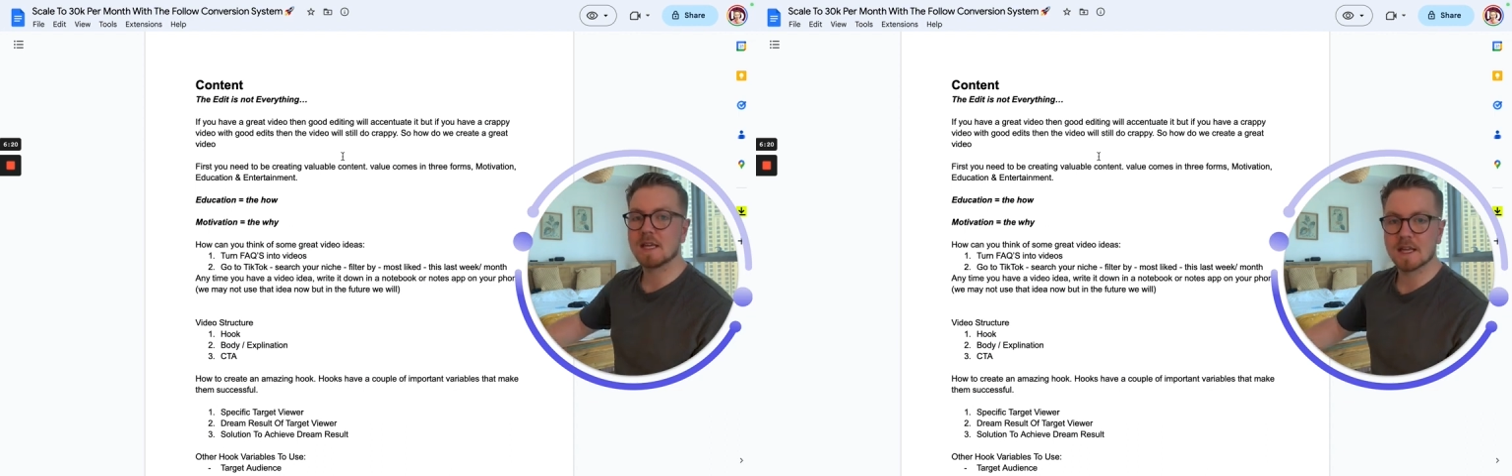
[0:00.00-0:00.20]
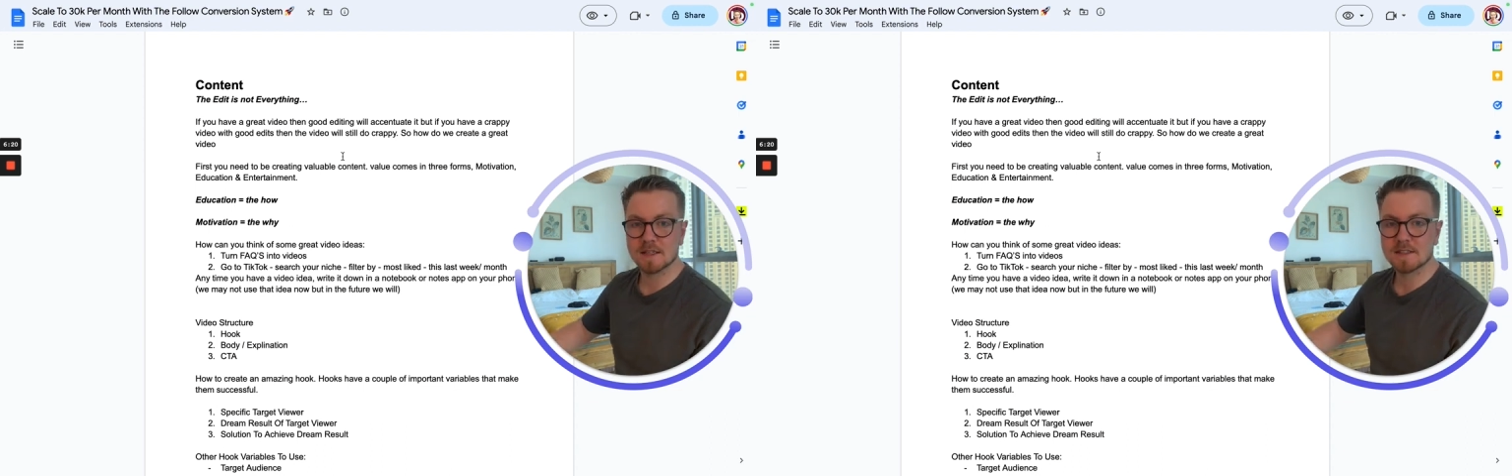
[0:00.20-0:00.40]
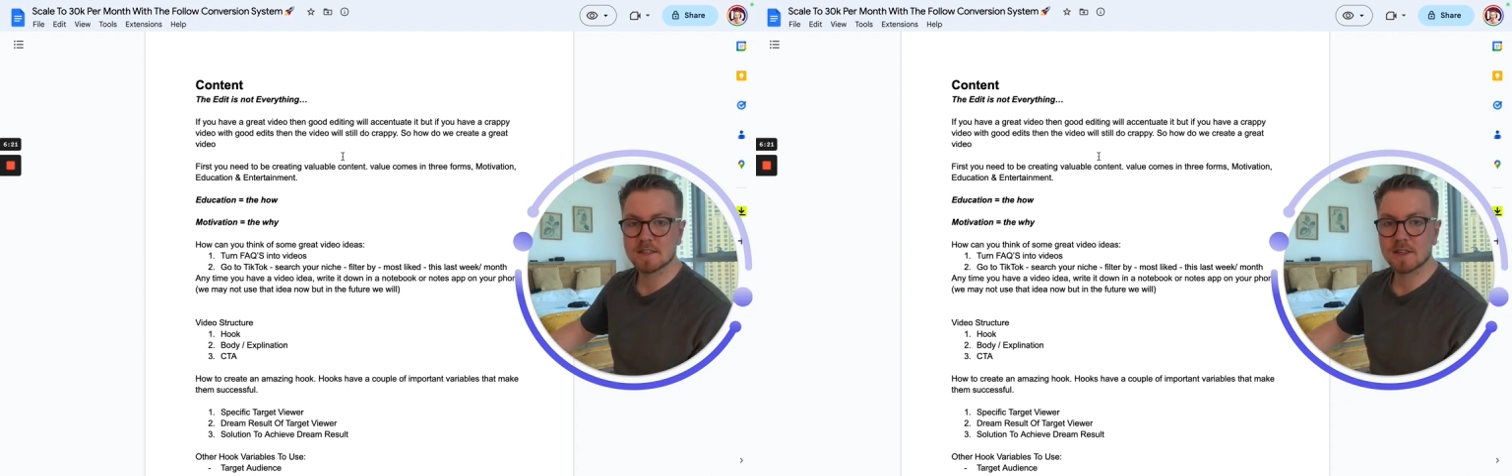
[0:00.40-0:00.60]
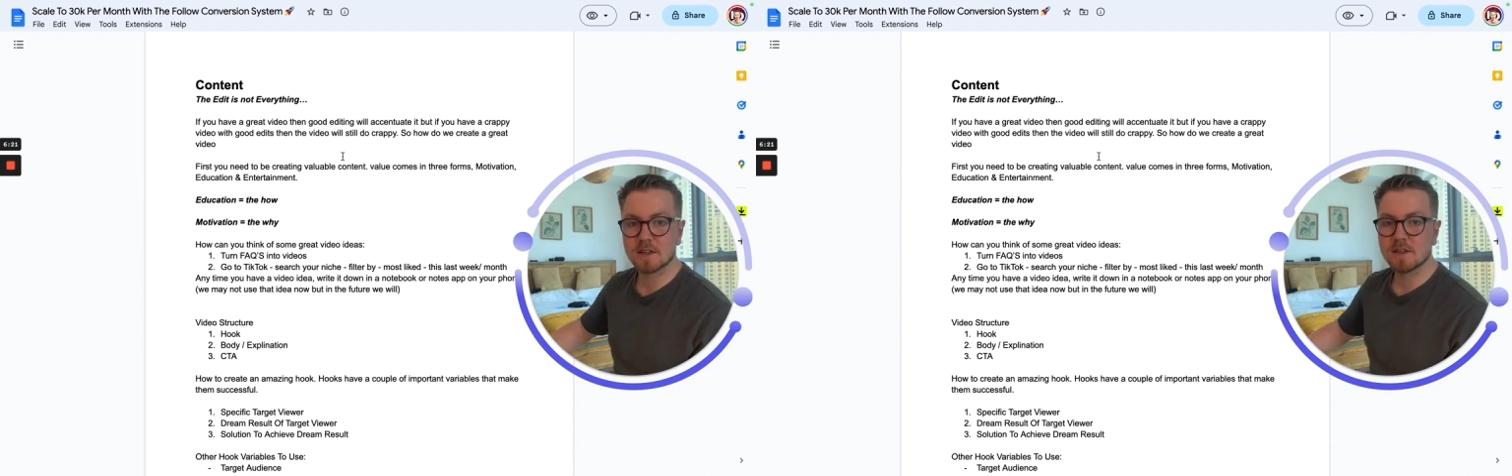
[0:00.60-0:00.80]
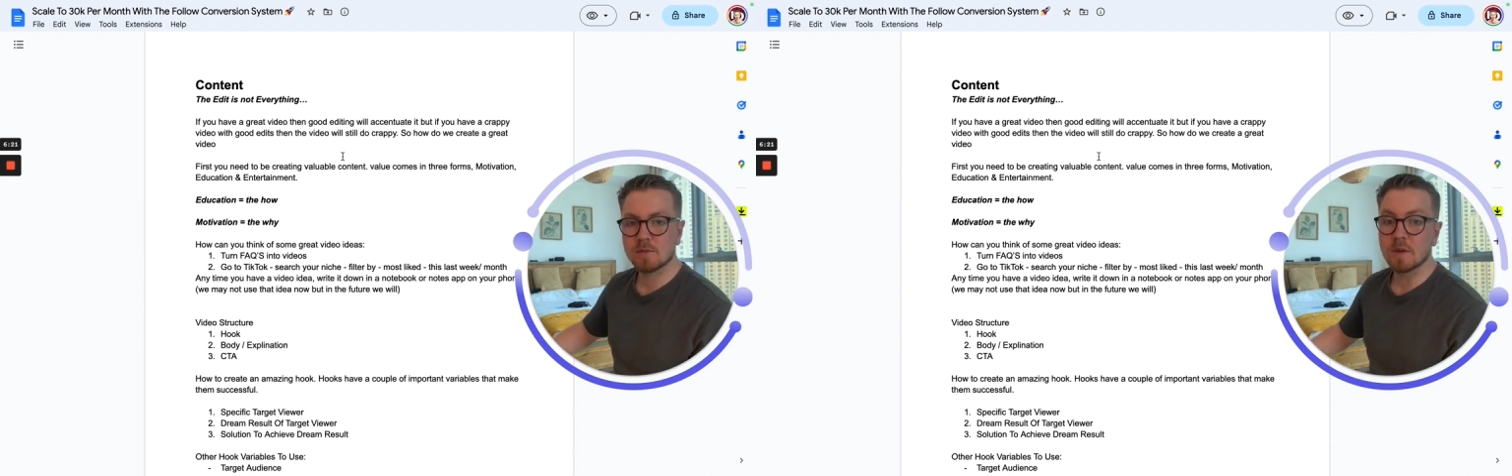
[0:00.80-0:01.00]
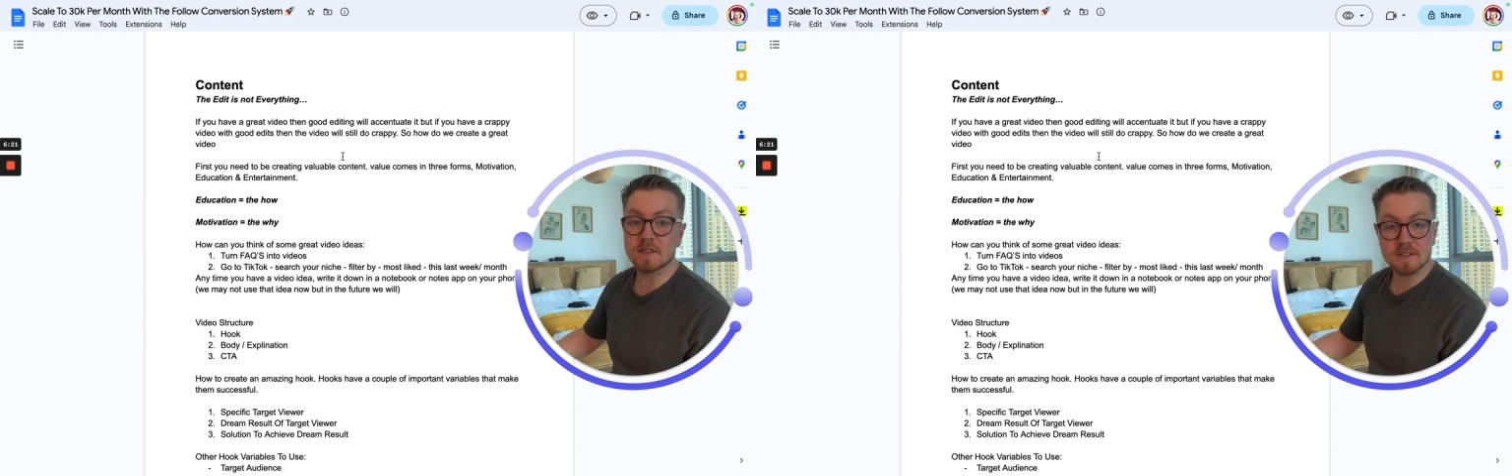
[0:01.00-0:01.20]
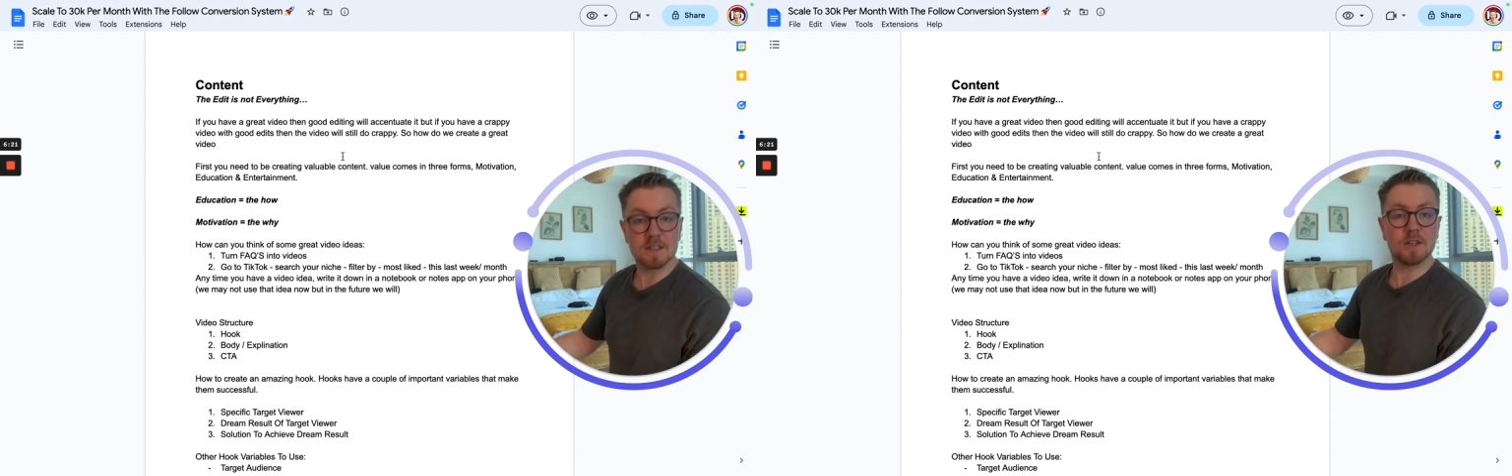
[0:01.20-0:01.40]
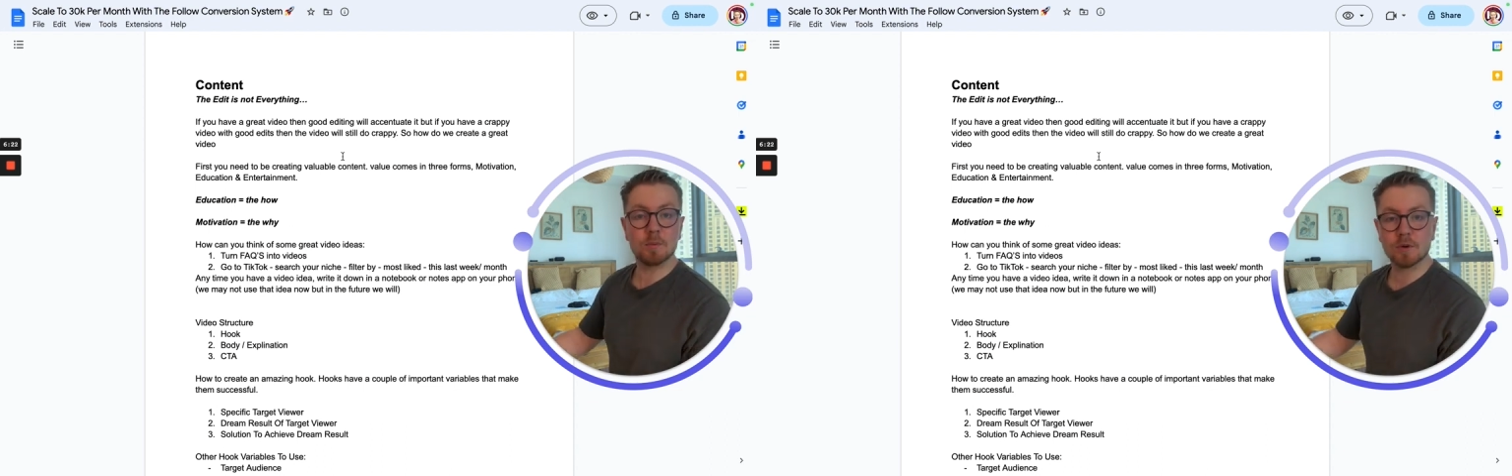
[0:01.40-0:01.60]
edits will still
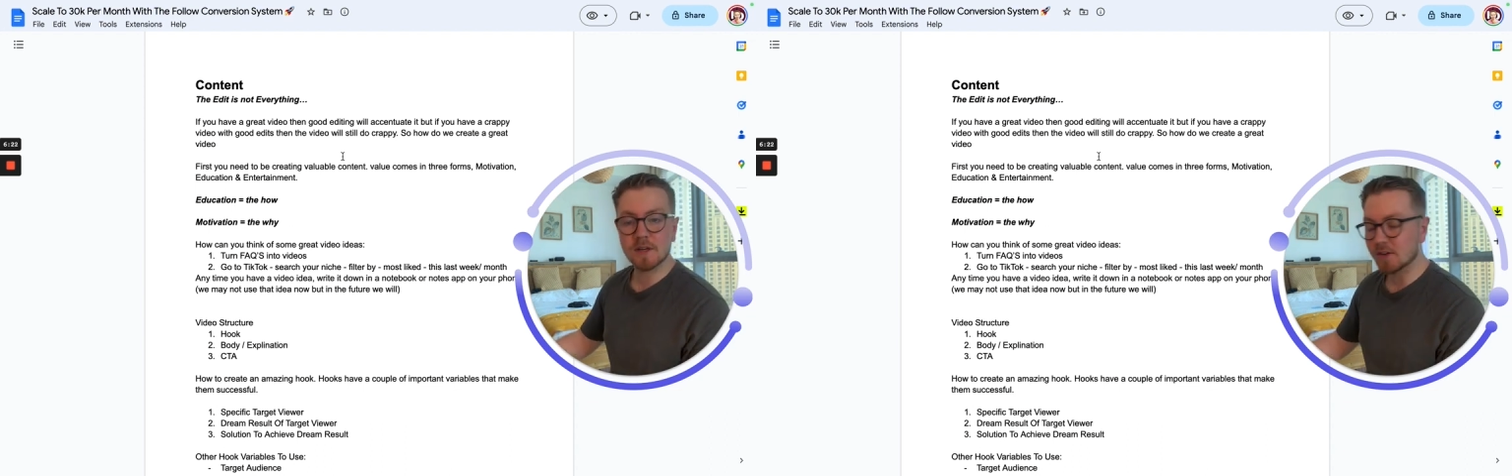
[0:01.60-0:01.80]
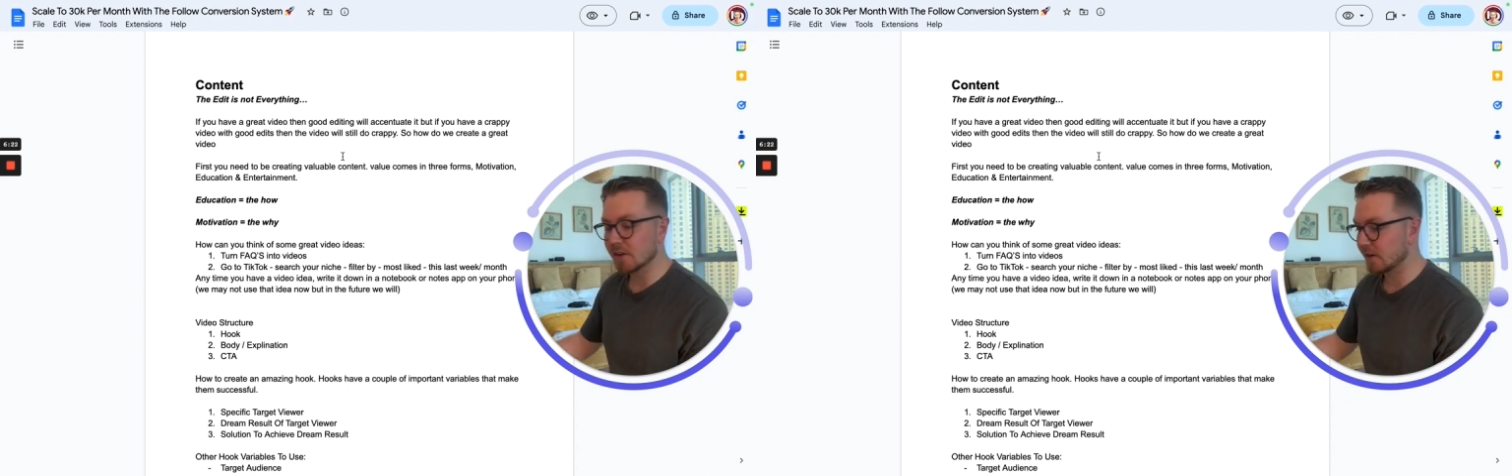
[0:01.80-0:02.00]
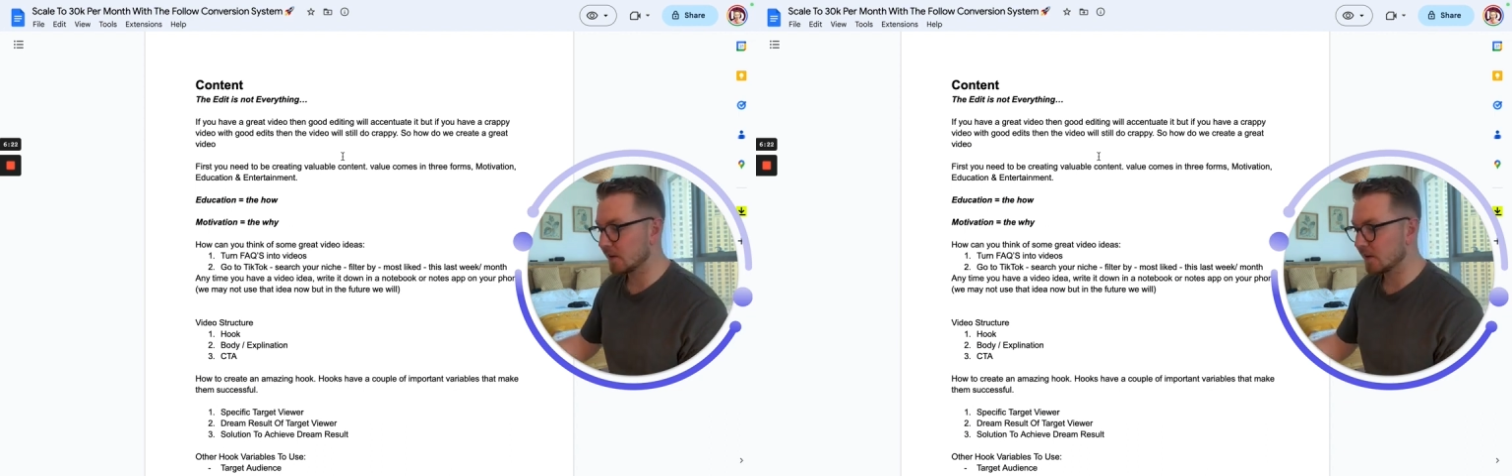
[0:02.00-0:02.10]
do pretty good.